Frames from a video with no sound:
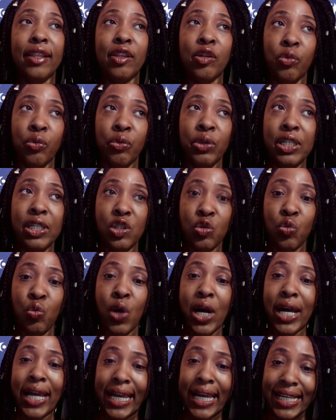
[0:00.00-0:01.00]
the reason
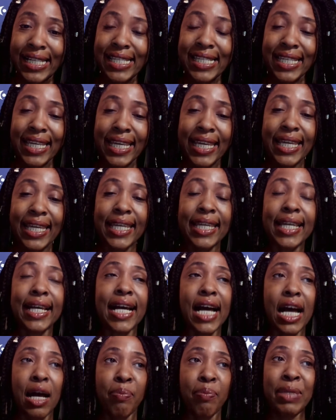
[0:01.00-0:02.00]
why I say
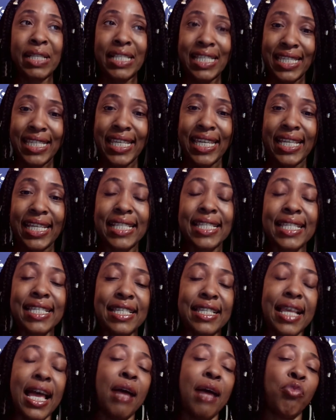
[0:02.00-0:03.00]
common sense
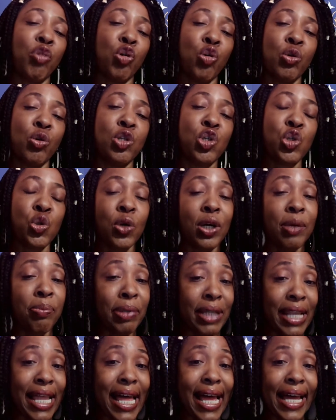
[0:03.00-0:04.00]
is I'm going to
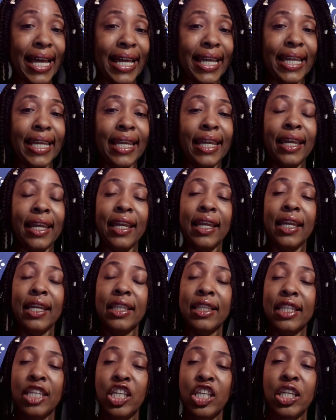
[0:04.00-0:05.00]
apply
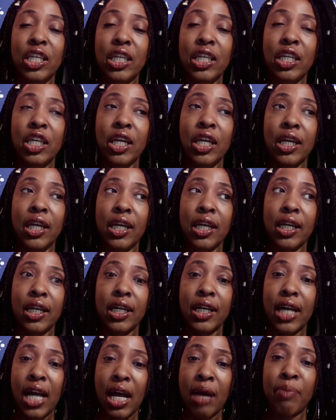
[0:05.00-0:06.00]
the
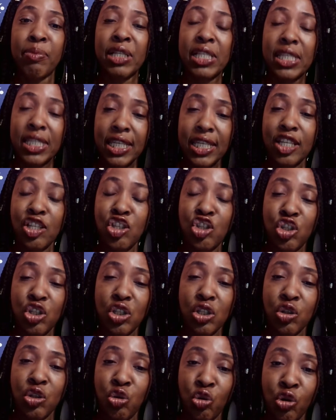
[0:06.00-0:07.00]
common
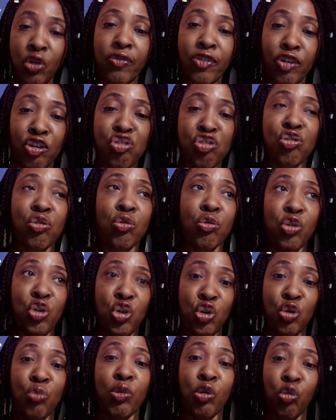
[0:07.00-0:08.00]
sense universal
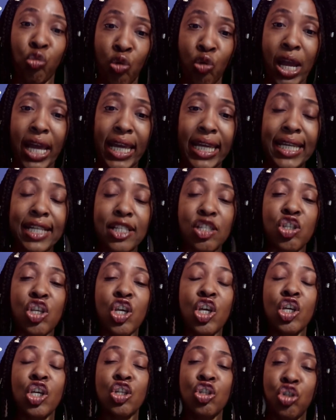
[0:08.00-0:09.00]
human rights
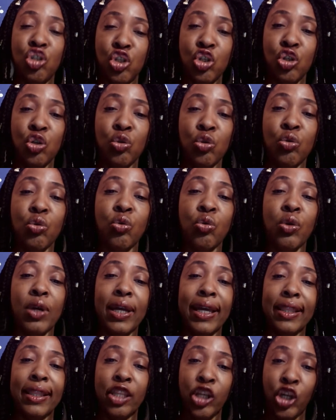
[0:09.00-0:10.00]

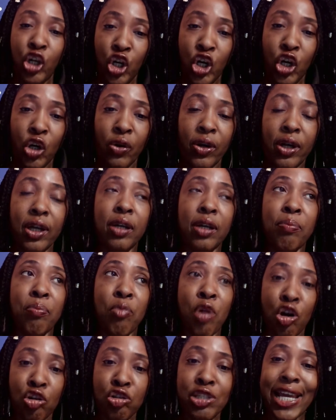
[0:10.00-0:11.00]
to the
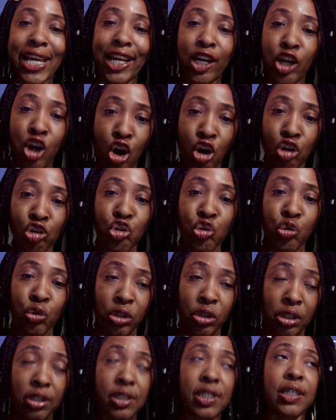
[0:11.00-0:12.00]
current
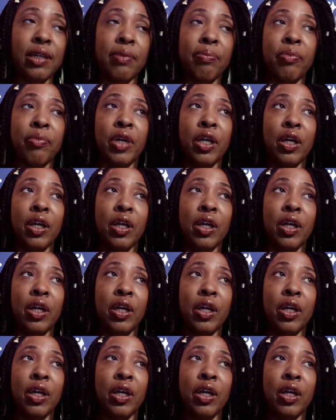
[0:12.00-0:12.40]
multiculturalism